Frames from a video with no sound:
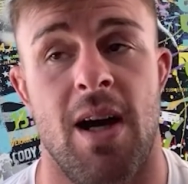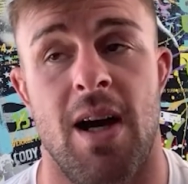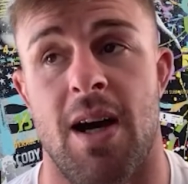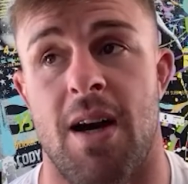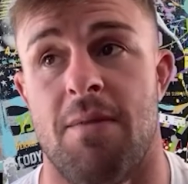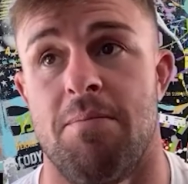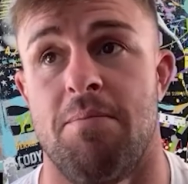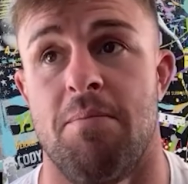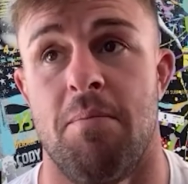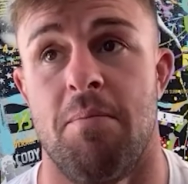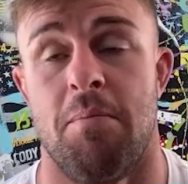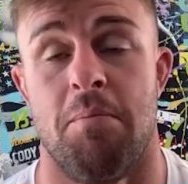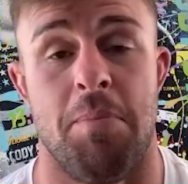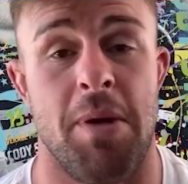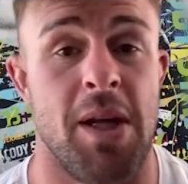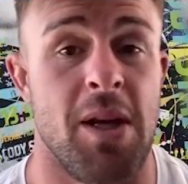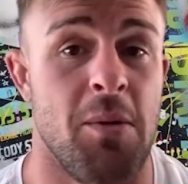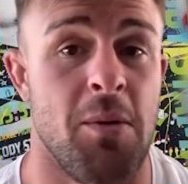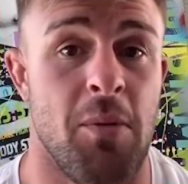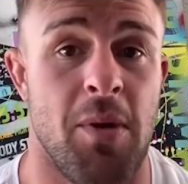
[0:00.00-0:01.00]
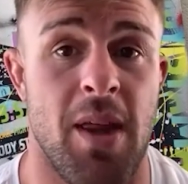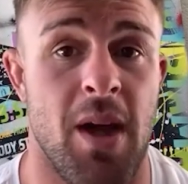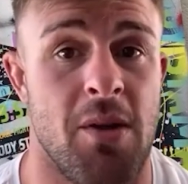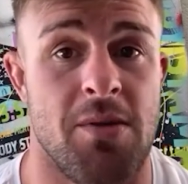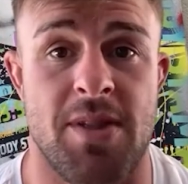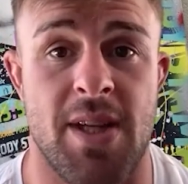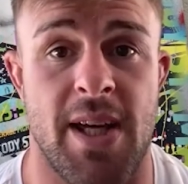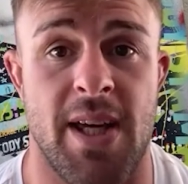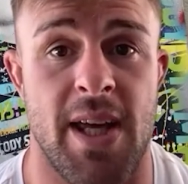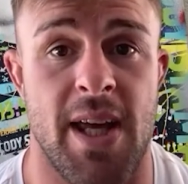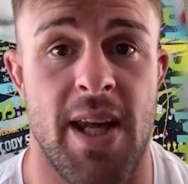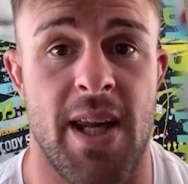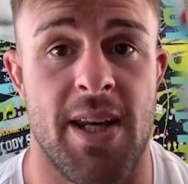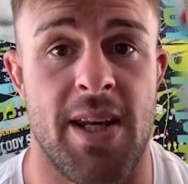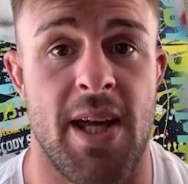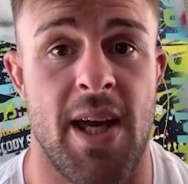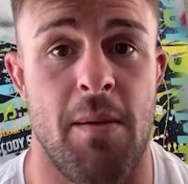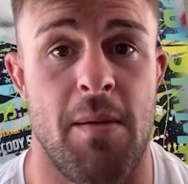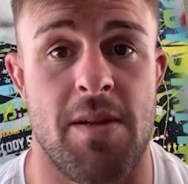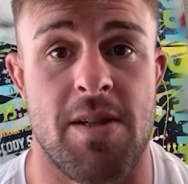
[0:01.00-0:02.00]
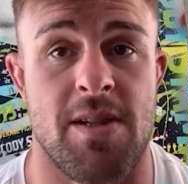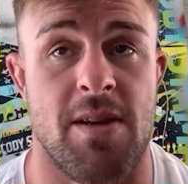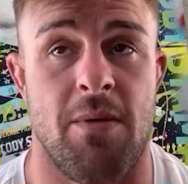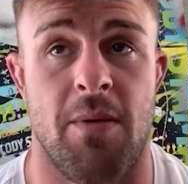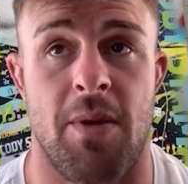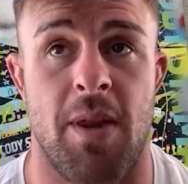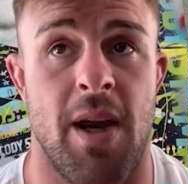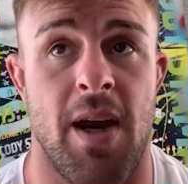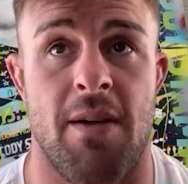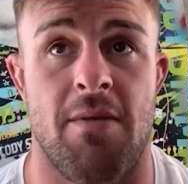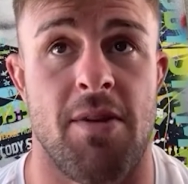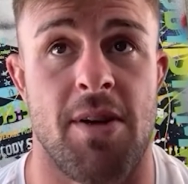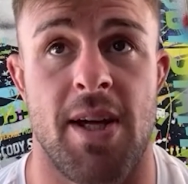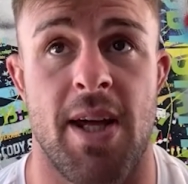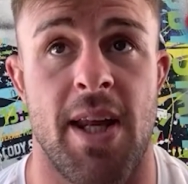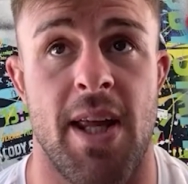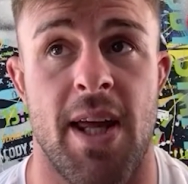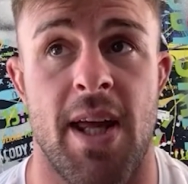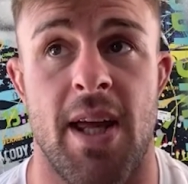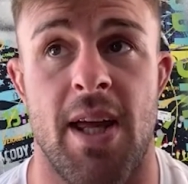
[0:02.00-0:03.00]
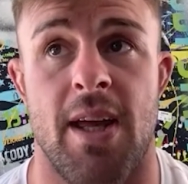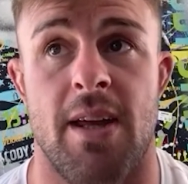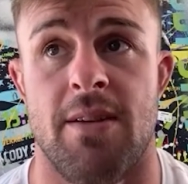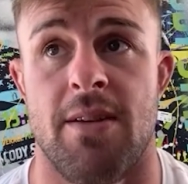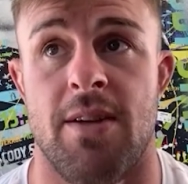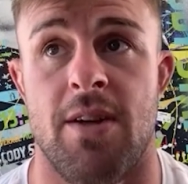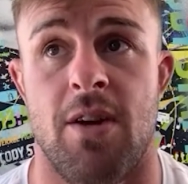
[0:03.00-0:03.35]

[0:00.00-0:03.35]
how to beat him without taking any damage, without ever getting hit.